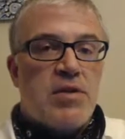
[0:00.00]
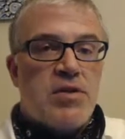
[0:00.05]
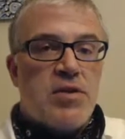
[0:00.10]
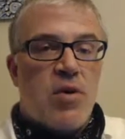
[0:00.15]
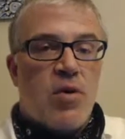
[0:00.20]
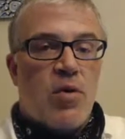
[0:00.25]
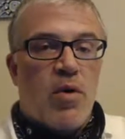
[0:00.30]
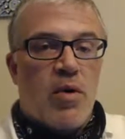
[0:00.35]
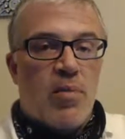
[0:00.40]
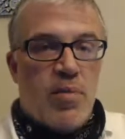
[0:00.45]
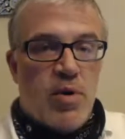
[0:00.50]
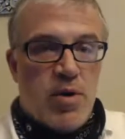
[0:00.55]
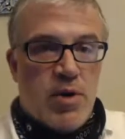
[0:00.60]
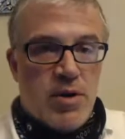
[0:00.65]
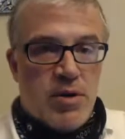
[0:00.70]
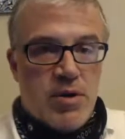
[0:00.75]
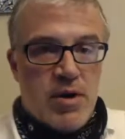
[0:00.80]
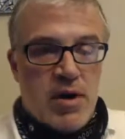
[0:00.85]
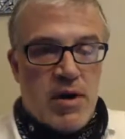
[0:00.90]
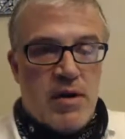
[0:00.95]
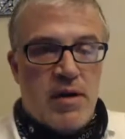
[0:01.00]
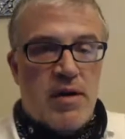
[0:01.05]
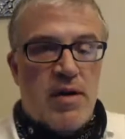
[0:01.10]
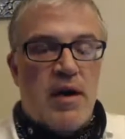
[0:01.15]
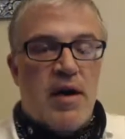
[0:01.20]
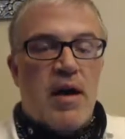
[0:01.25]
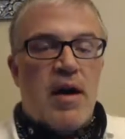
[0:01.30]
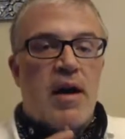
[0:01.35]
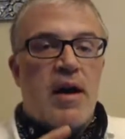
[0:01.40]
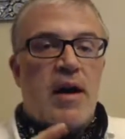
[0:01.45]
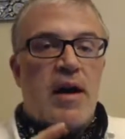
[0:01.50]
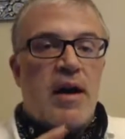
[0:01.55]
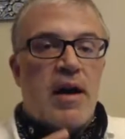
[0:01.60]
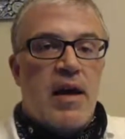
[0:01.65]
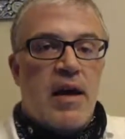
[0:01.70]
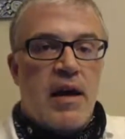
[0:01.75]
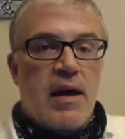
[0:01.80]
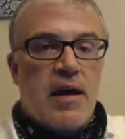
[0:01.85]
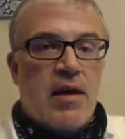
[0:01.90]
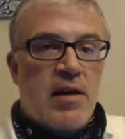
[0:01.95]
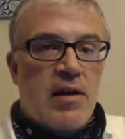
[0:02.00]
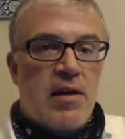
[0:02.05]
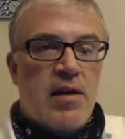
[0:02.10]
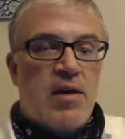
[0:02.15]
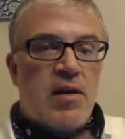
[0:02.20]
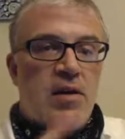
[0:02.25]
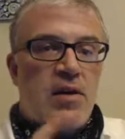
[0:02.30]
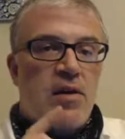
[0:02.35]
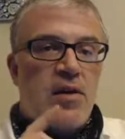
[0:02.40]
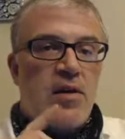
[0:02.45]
Torah portion in